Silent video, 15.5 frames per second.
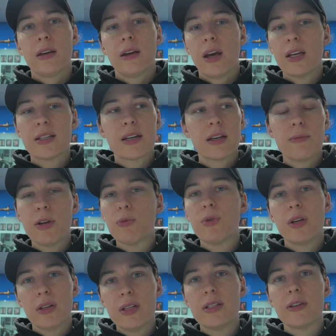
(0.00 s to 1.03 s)
it's gonna be
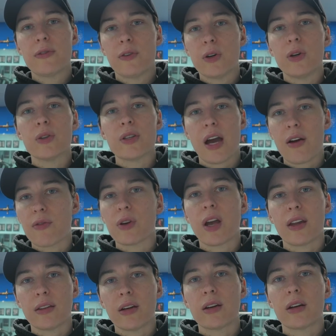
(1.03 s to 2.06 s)
really difficult to ever
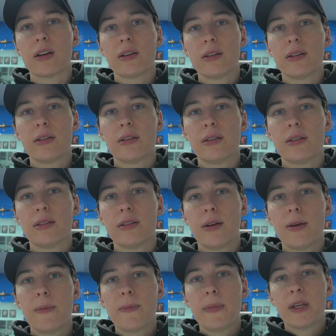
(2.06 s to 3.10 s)
get there.
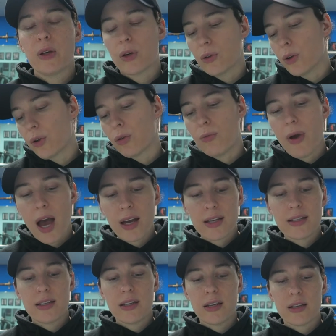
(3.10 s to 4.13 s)
You can look through
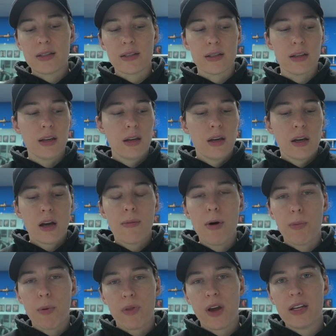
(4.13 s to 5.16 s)
magazines and come
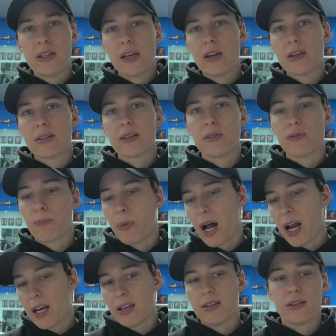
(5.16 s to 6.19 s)
up with ideas of
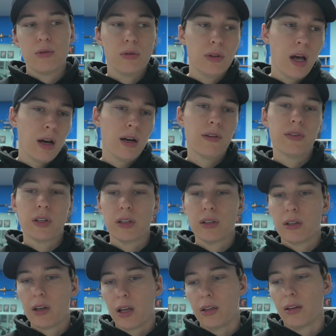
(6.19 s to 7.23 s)
bodies you love
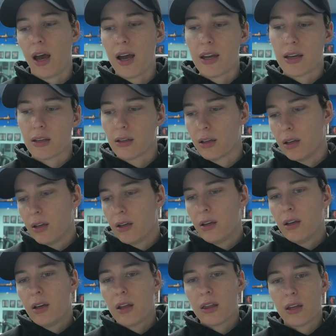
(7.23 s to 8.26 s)
and like and
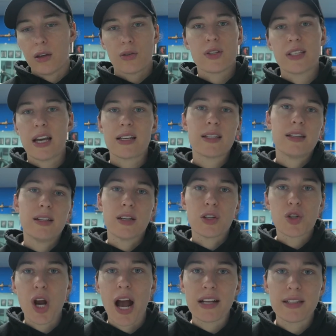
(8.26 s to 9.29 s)
think are sexy and
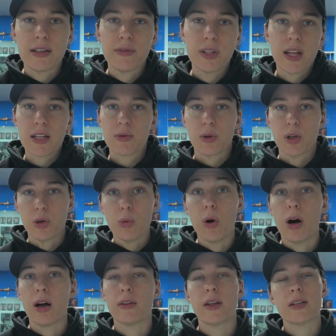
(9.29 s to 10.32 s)
attractive, and that's what you
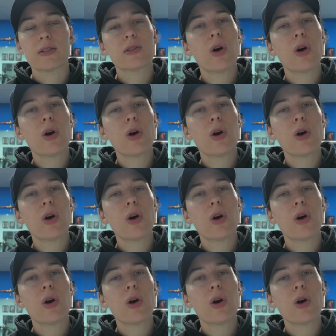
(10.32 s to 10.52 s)
want, and that's